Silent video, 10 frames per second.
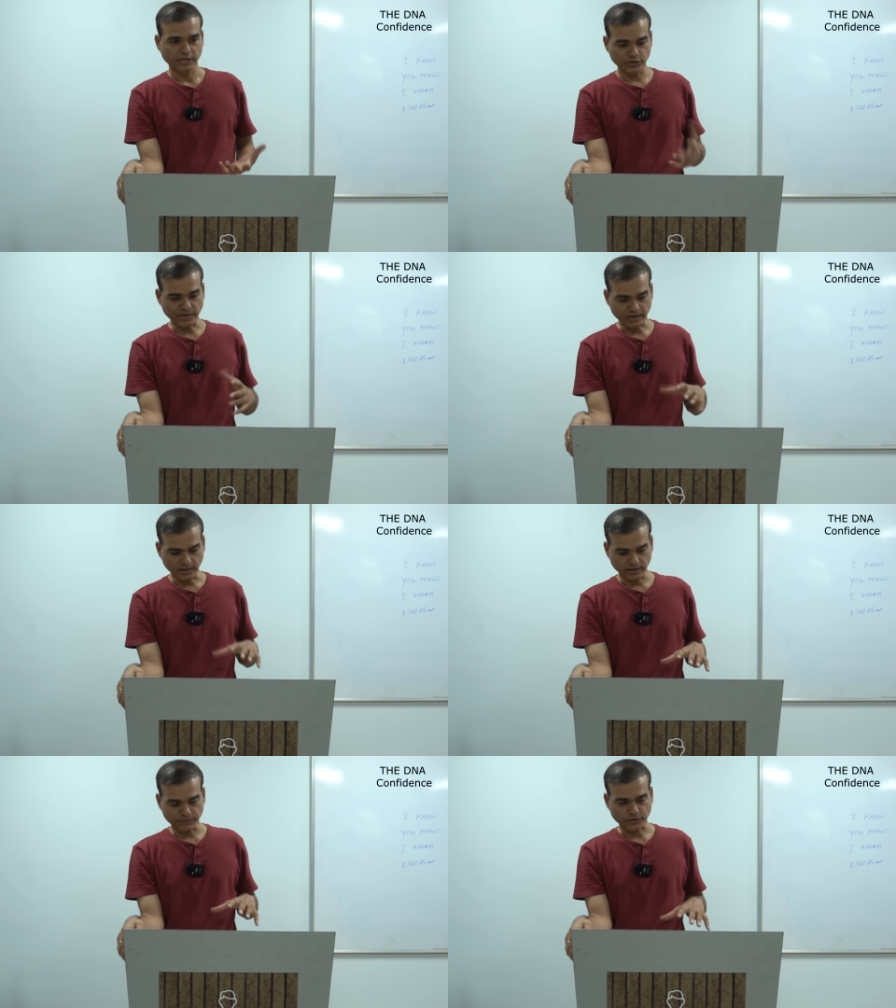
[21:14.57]
You can
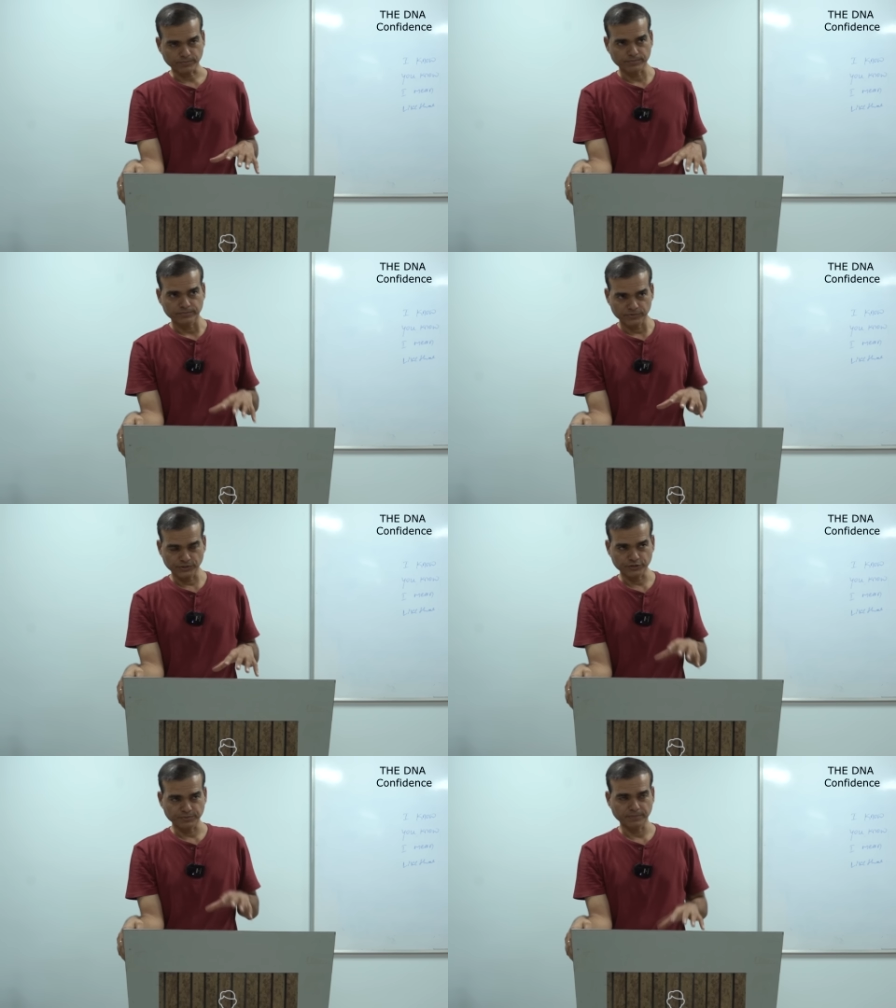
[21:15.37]
learn from
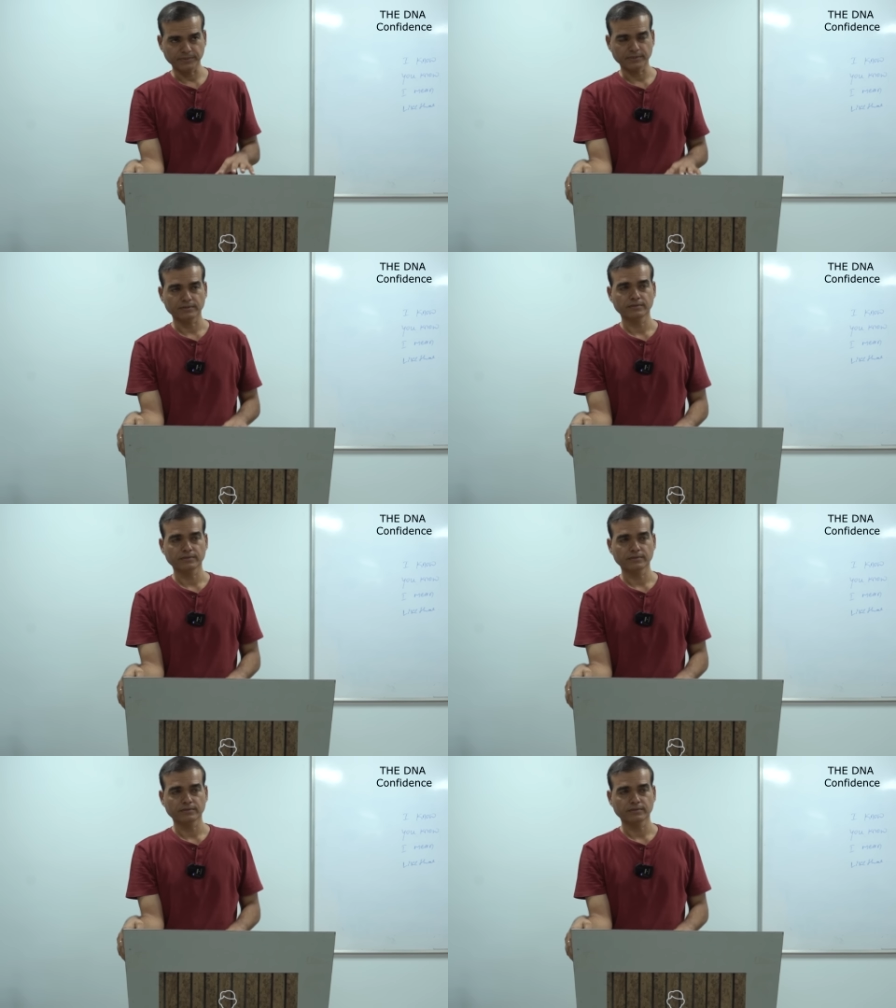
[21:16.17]
these people.